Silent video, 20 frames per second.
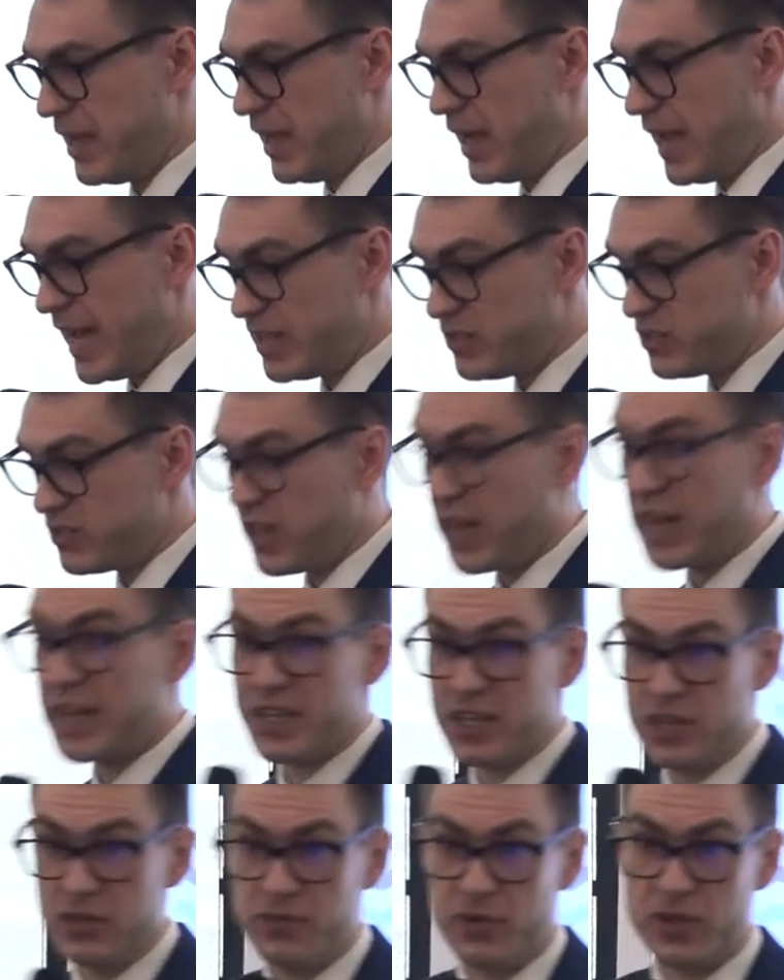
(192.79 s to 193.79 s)
And I
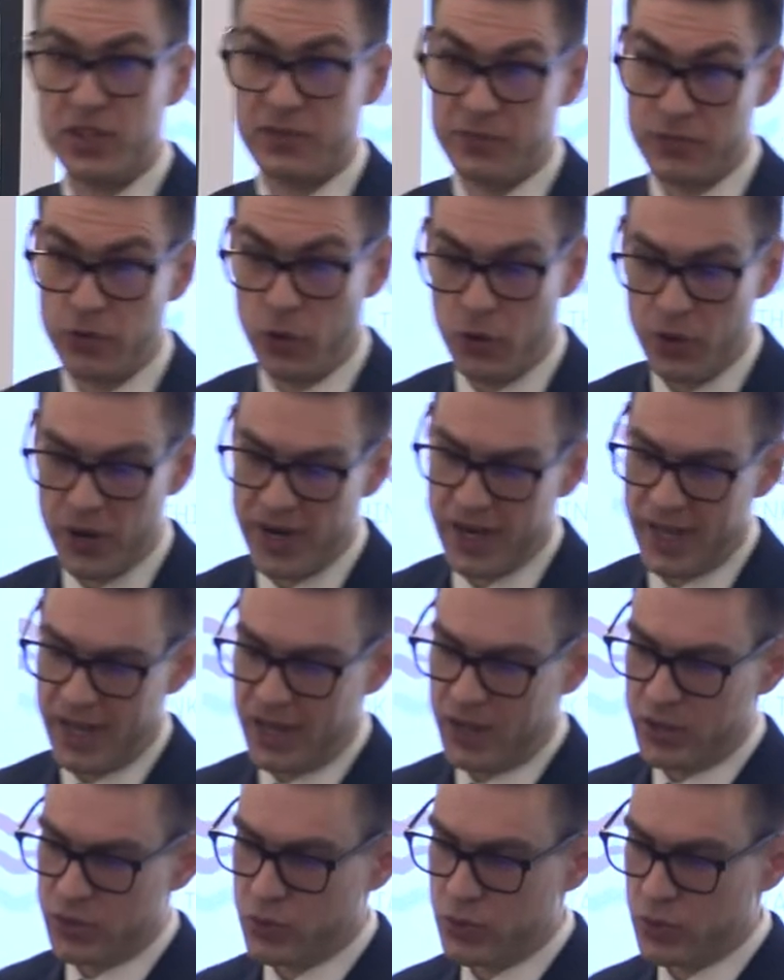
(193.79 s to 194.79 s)
give the floor
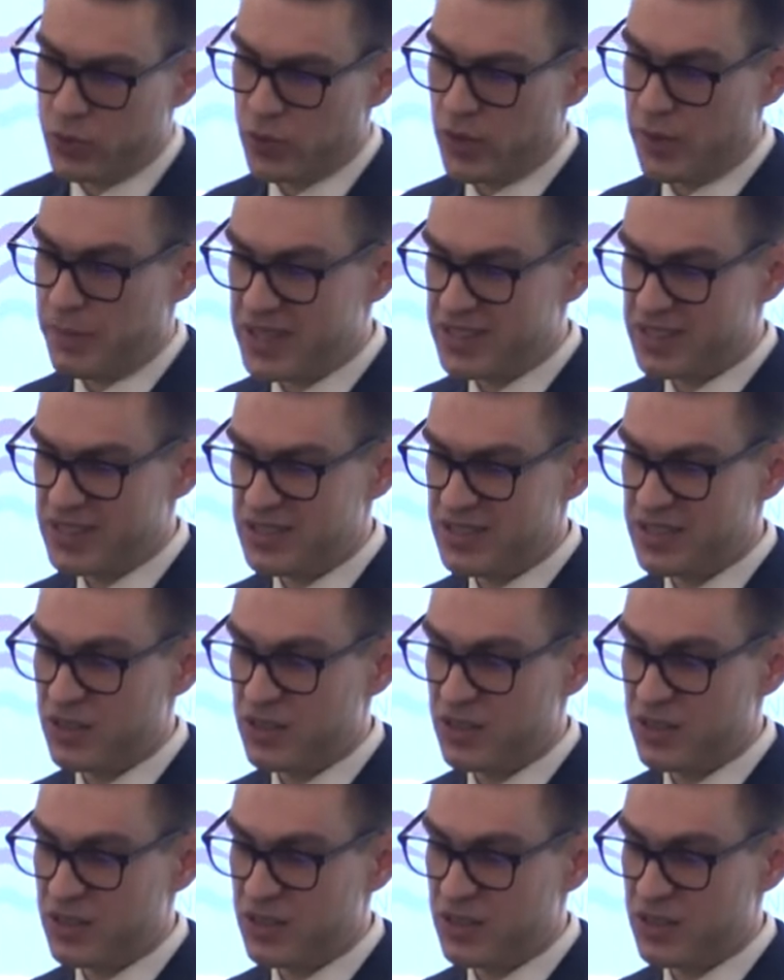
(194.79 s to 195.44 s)
to Mrs.